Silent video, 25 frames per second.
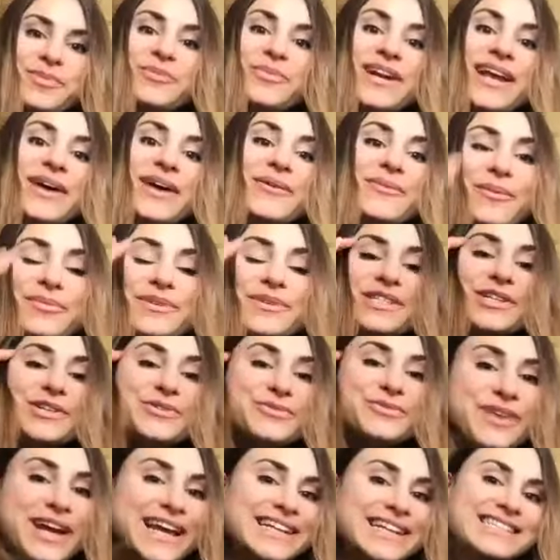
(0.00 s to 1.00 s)
what I, what was
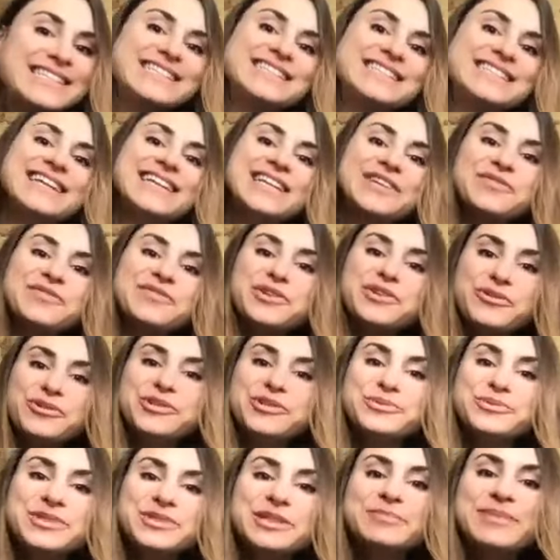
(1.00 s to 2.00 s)
great is that even though you
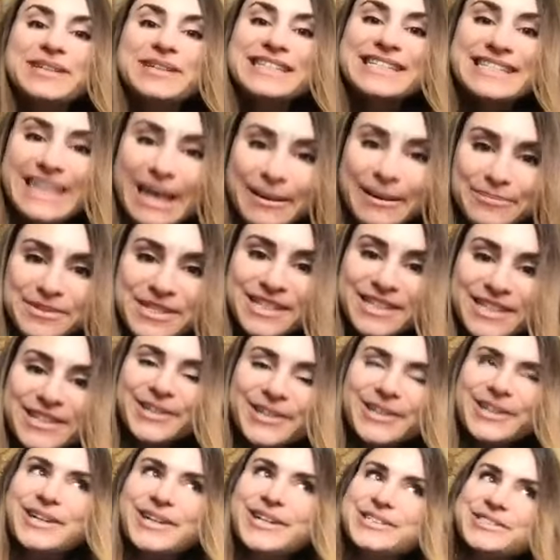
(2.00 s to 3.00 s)
were a bit
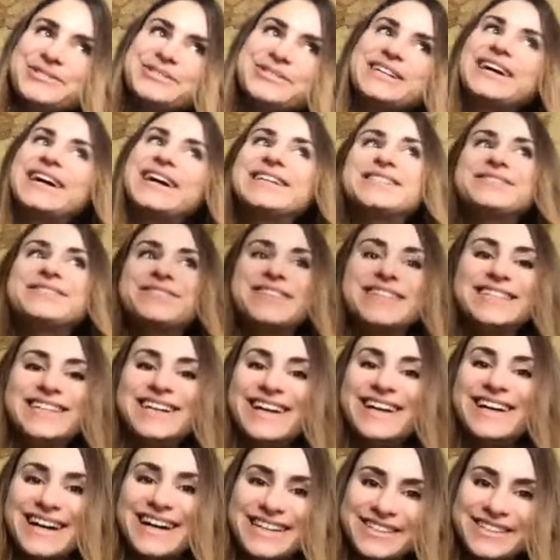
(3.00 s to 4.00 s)
skeptical, you were kind of like, oh,
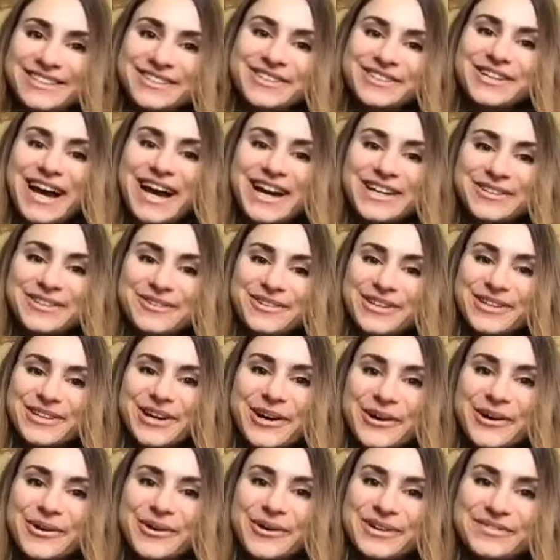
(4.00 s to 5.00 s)
I don't know, I don't
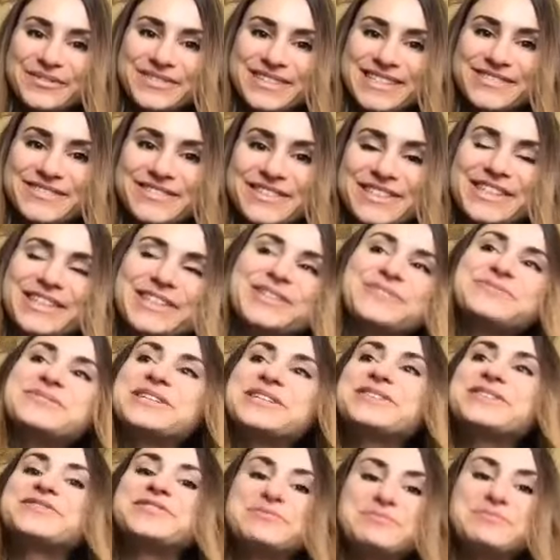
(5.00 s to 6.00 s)
know if it's really going to
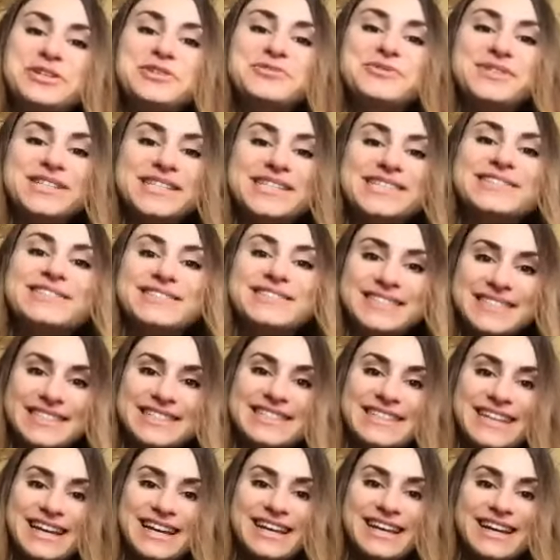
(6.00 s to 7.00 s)
work for me. You still
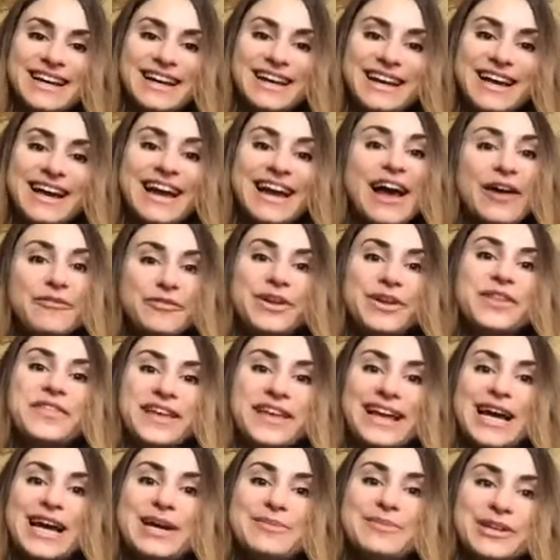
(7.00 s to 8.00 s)
did everything.
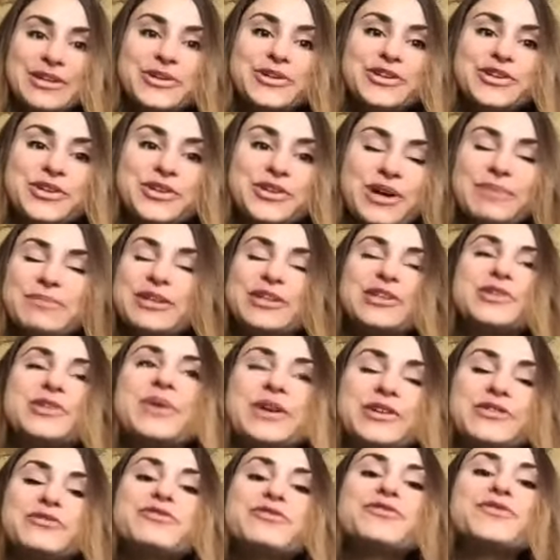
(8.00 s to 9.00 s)
I mean, I mean, you
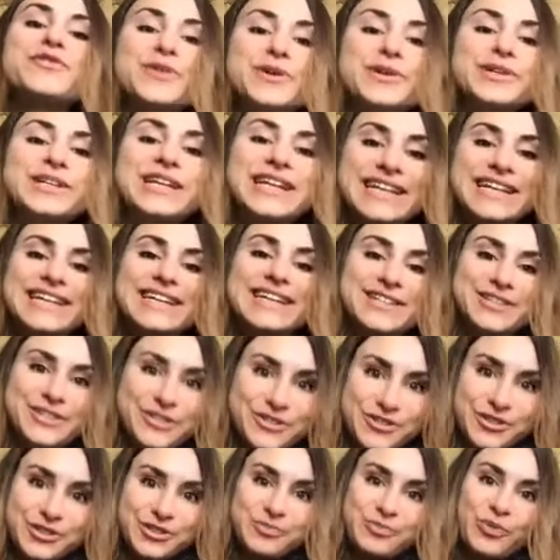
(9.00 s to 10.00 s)
went yes. in to
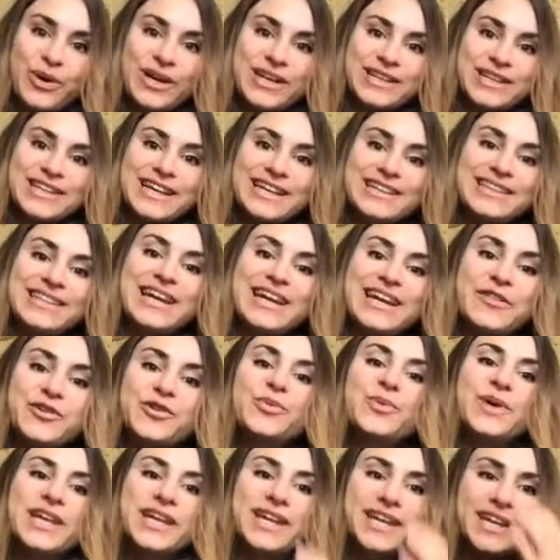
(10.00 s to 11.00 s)
the point that the other
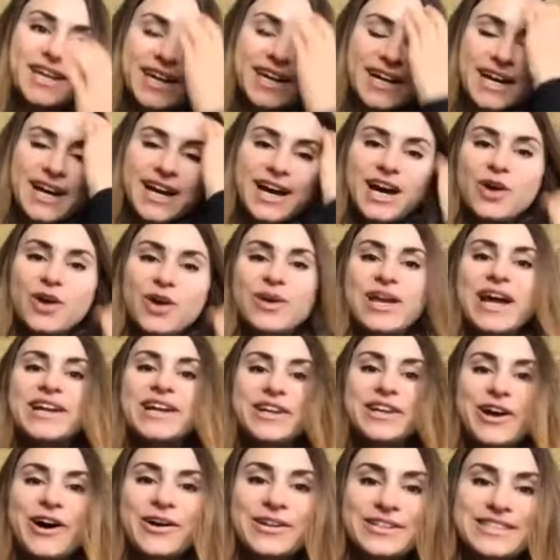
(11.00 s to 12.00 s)
week we had a
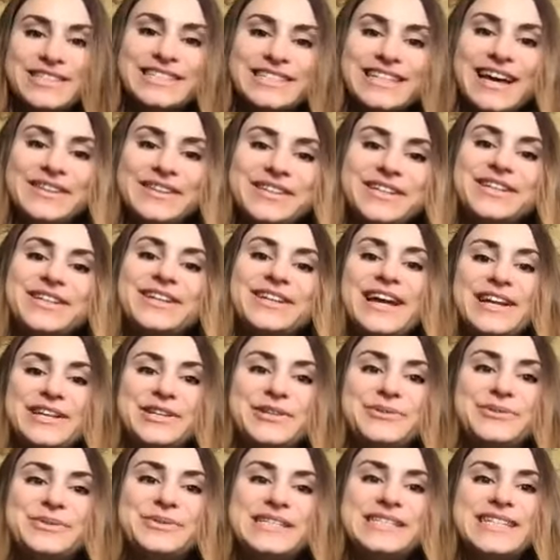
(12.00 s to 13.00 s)
call together, and
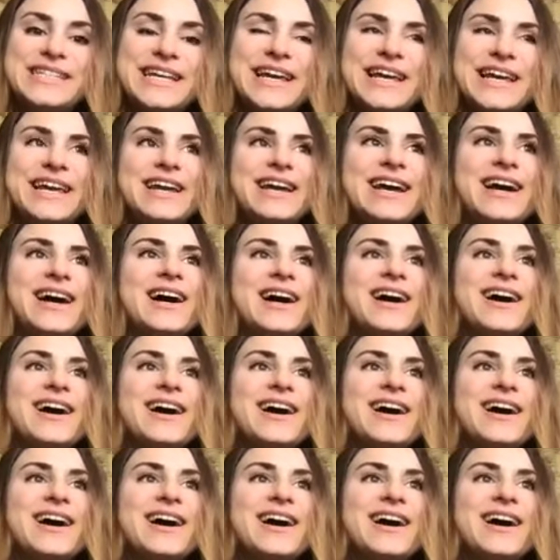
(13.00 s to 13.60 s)
you were saying,